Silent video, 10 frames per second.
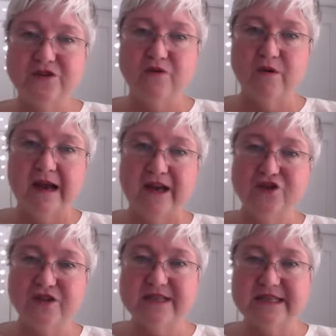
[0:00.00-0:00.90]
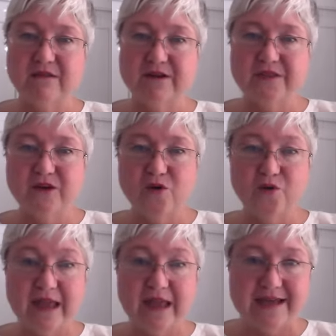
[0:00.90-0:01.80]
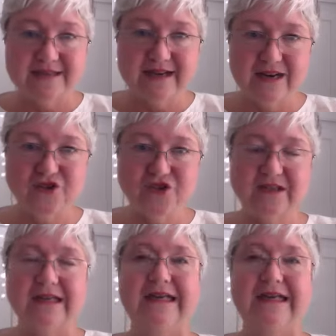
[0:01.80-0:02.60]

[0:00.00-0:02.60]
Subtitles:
garage and sell it at the local gas station.